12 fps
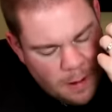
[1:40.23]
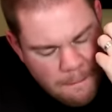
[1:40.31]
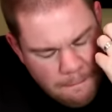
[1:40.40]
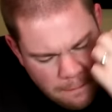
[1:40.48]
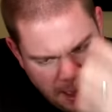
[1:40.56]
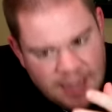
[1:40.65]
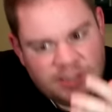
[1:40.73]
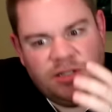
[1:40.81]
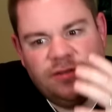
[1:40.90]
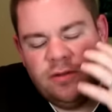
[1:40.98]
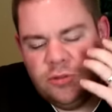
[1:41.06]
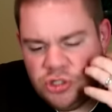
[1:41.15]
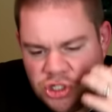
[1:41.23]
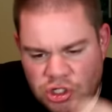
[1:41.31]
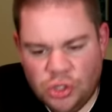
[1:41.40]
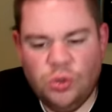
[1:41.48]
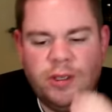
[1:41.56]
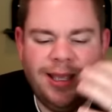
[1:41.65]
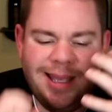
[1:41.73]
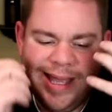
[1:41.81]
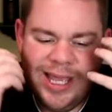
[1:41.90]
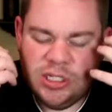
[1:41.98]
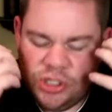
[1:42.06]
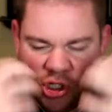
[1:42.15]
massive, chewy,
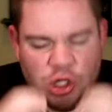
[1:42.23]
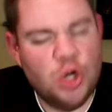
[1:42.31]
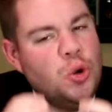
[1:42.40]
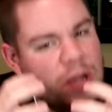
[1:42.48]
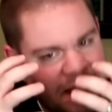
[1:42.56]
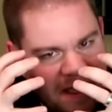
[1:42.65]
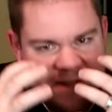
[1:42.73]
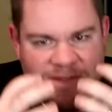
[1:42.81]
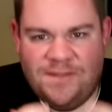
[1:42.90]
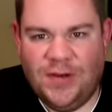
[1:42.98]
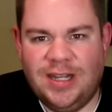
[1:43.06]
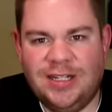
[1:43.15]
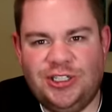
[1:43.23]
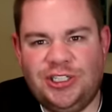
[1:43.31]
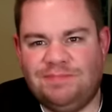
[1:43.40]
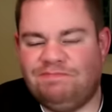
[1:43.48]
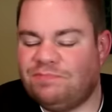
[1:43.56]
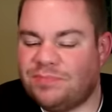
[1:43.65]
chewy fudge